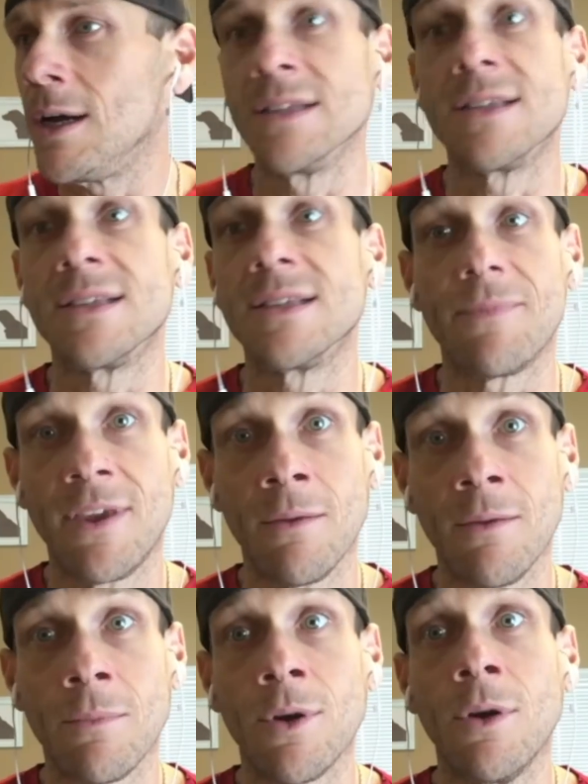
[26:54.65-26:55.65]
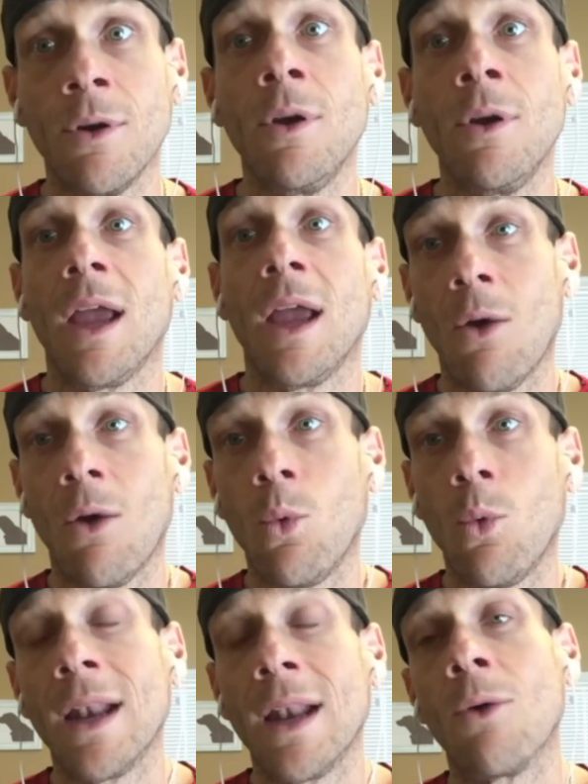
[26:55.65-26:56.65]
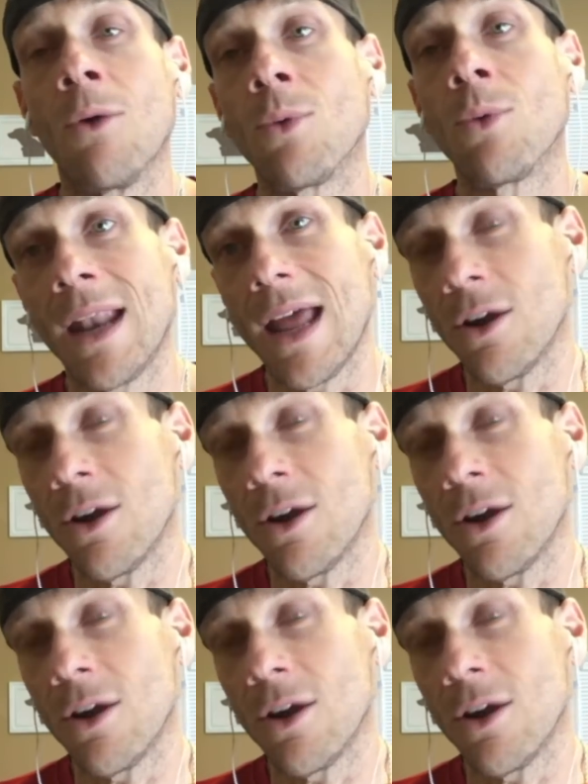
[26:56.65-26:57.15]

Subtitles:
in September. And I went and I ran